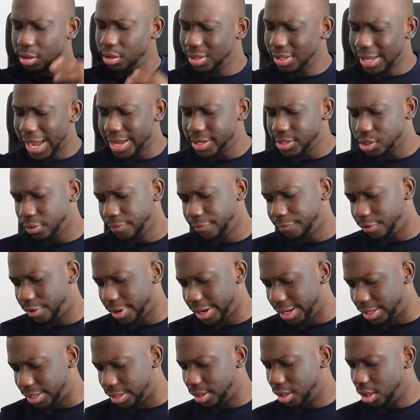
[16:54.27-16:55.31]
guys, don't
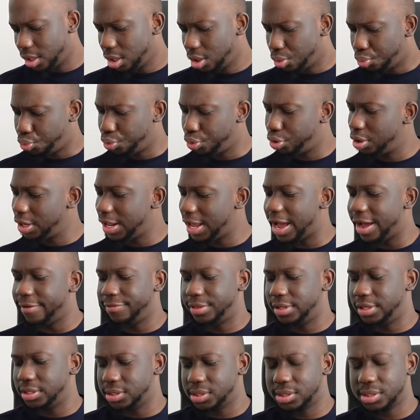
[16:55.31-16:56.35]
forget we only
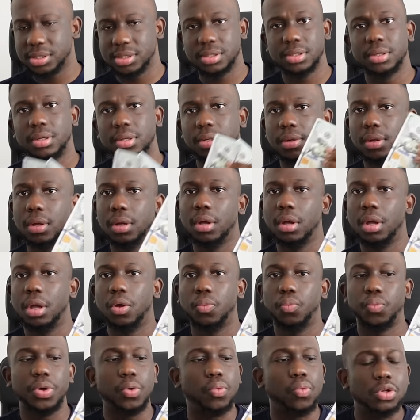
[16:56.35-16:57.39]
have this.
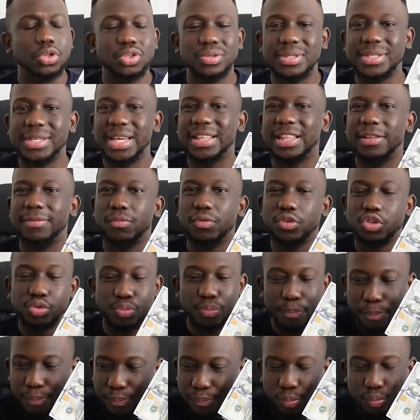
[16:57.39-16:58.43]
We want to take the most
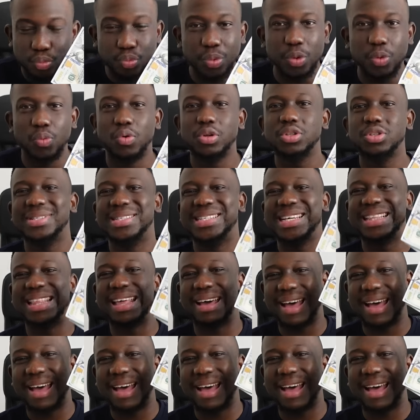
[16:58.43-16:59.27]
we want to take the